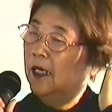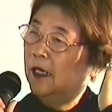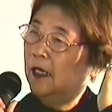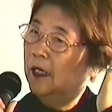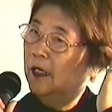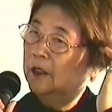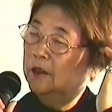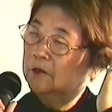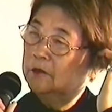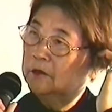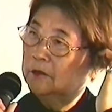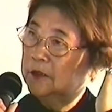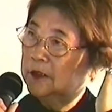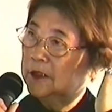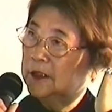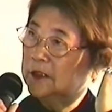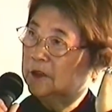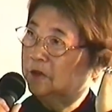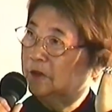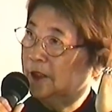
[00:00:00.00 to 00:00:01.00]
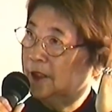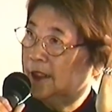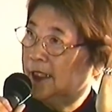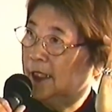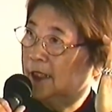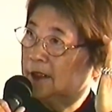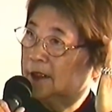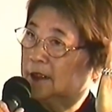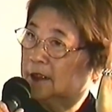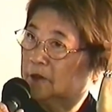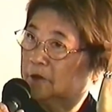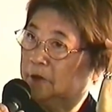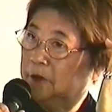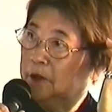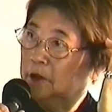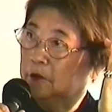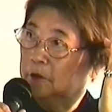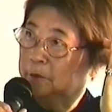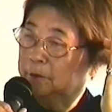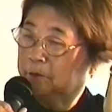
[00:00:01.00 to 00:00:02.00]
Uh, it was this fantastic
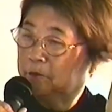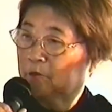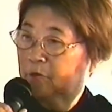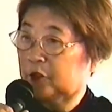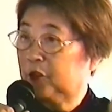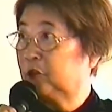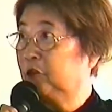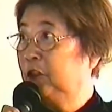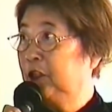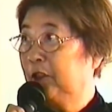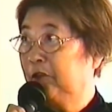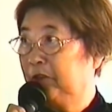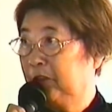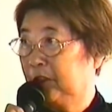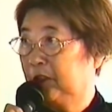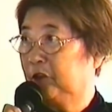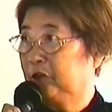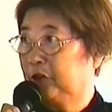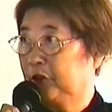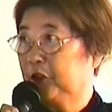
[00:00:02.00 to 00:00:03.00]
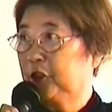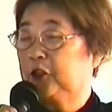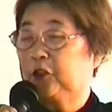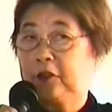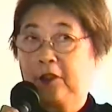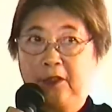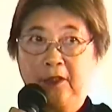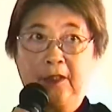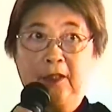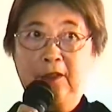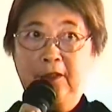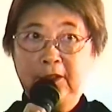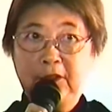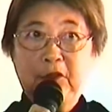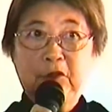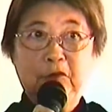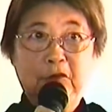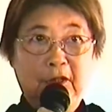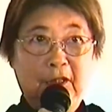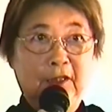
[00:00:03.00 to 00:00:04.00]
view. So we are very fortunate. At
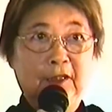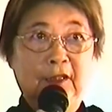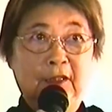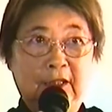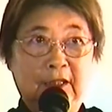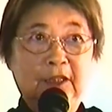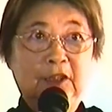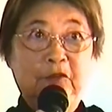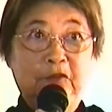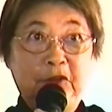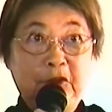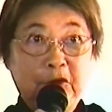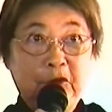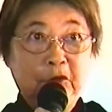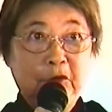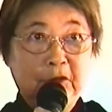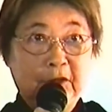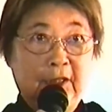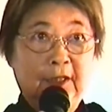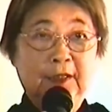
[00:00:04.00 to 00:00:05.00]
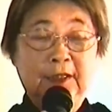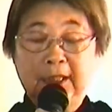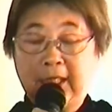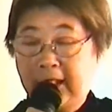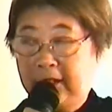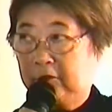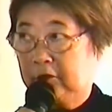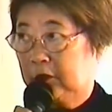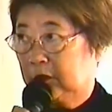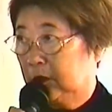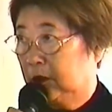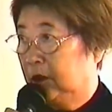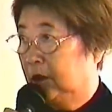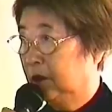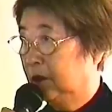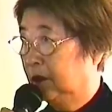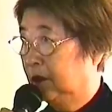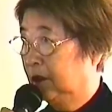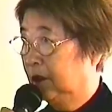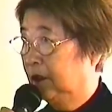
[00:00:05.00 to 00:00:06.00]
least we had a nice view, nice house.
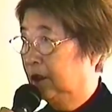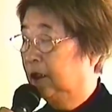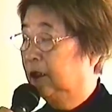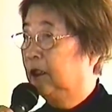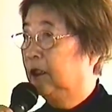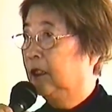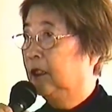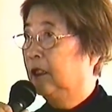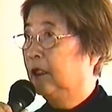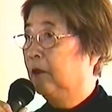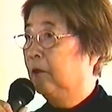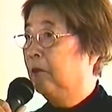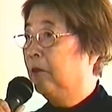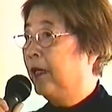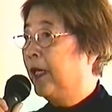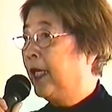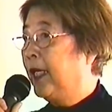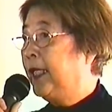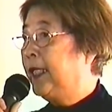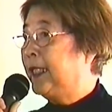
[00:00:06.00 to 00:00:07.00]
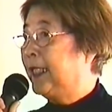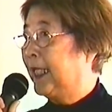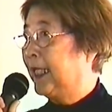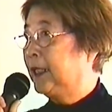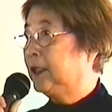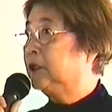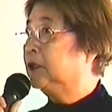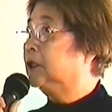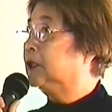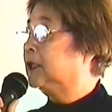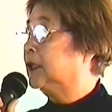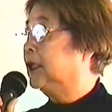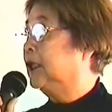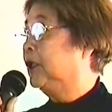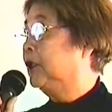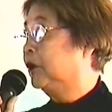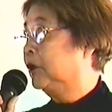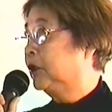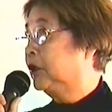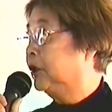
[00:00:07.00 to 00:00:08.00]
My cousins
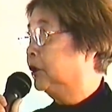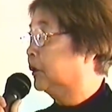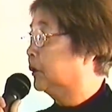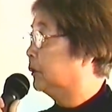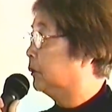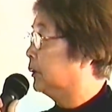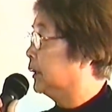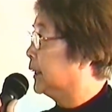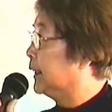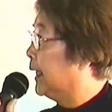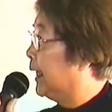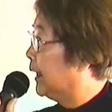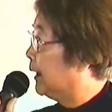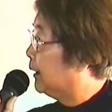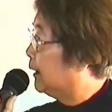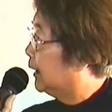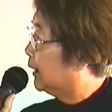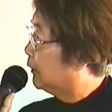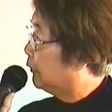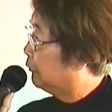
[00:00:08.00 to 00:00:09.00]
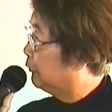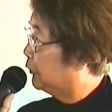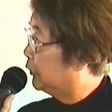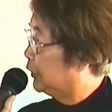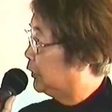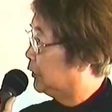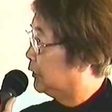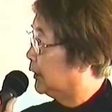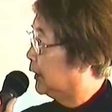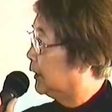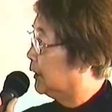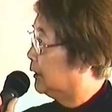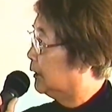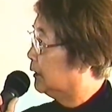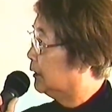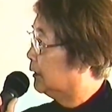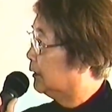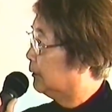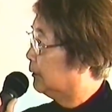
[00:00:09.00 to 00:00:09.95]
in Tokyo were not that fortunate.